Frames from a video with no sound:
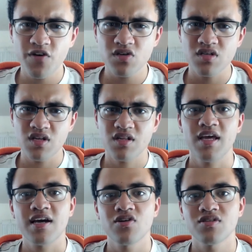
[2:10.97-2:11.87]

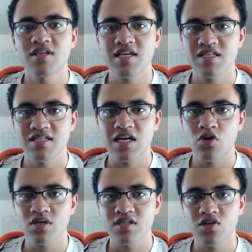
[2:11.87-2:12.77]
Unfortunately I couldn't test this
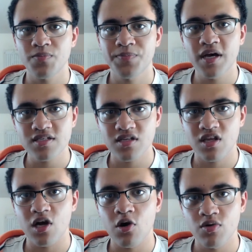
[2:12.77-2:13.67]
out because I don't
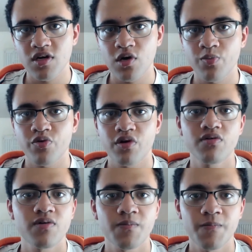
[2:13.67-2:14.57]
personally own a
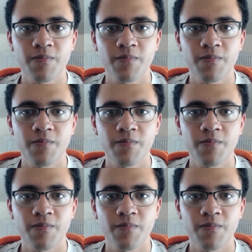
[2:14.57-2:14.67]
GoPro.